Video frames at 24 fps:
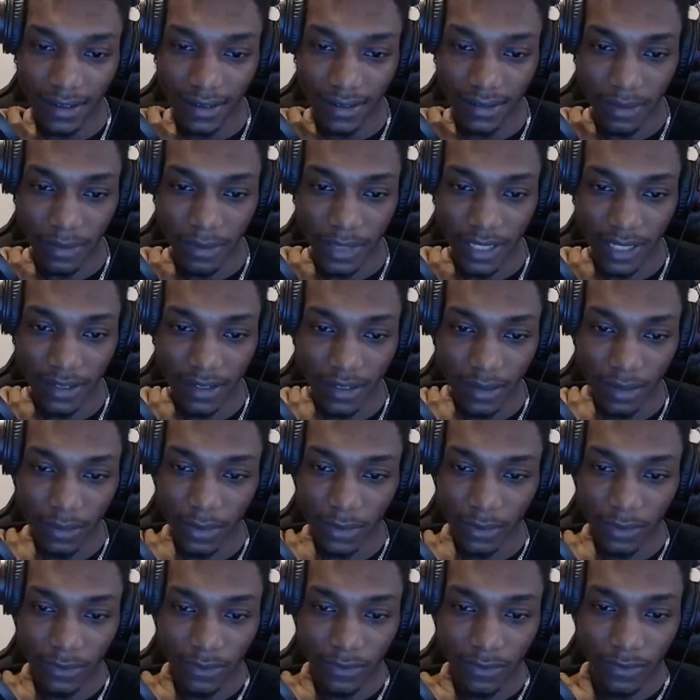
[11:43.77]
We picked up
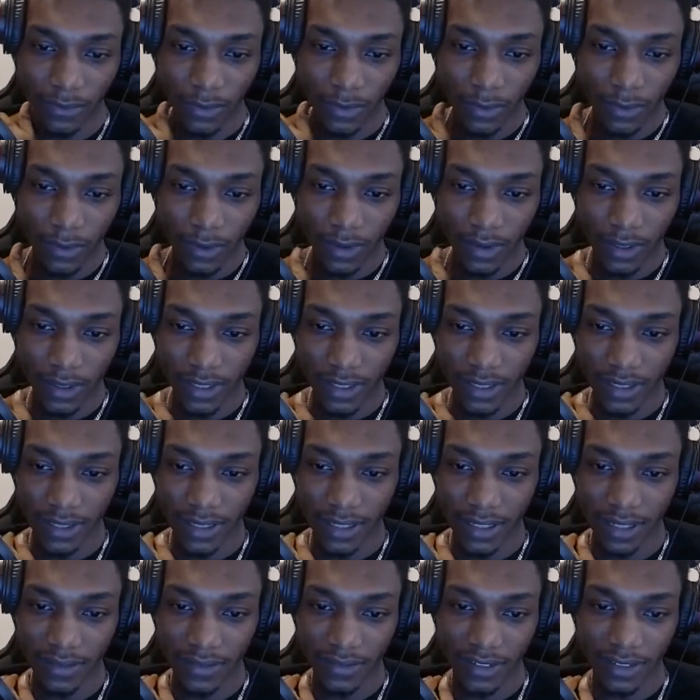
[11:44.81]
a 4,
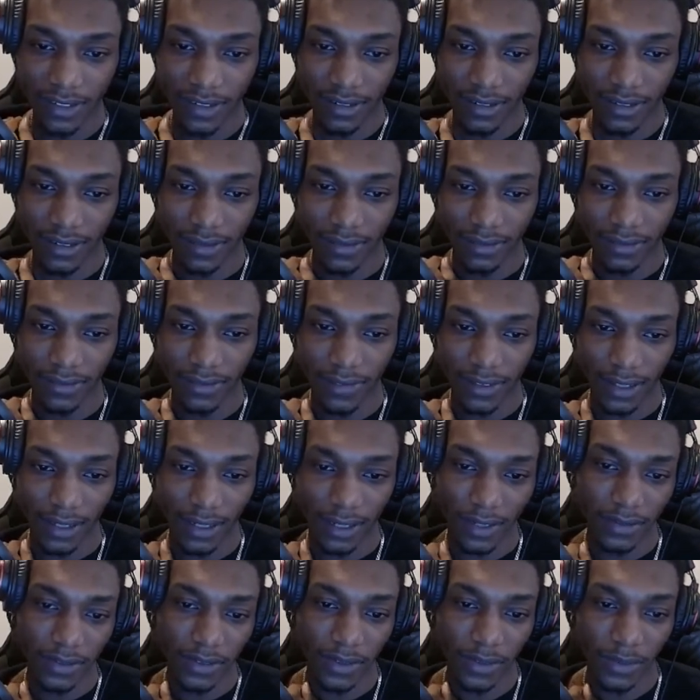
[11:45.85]
7, and
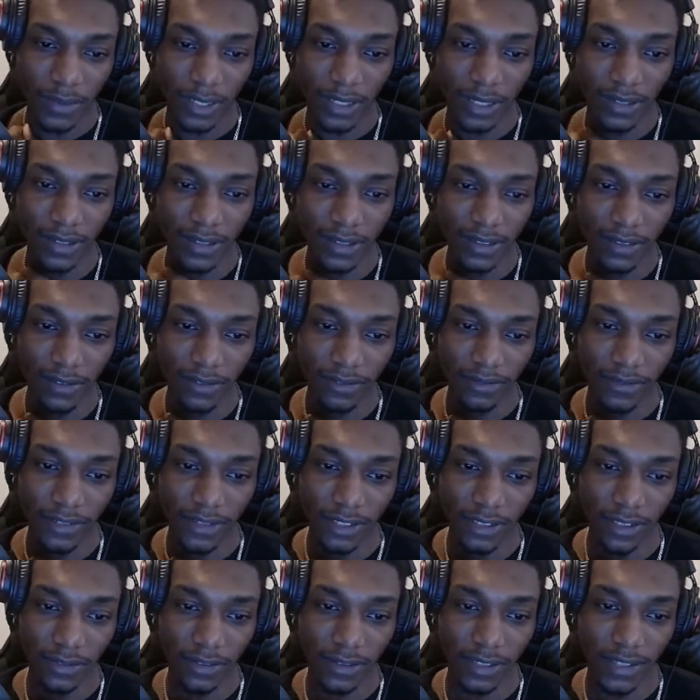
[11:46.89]
5. So we could
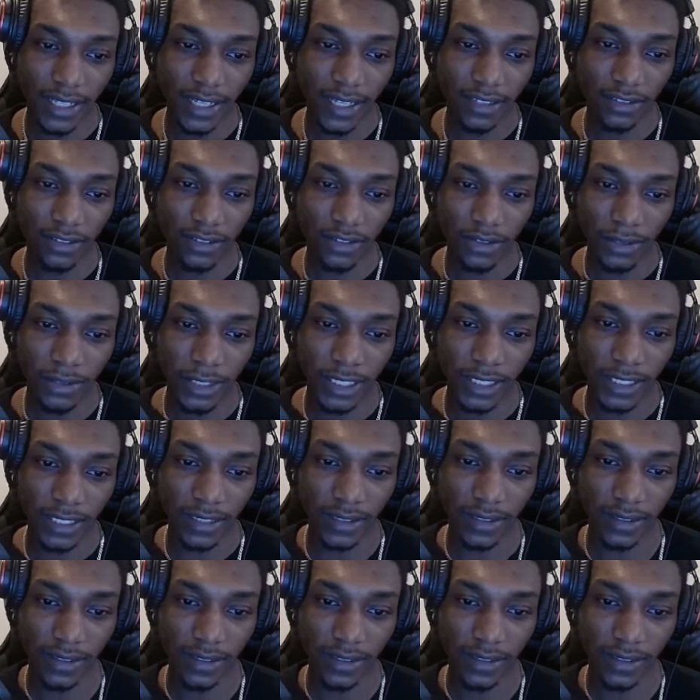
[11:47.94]
fish for that straight.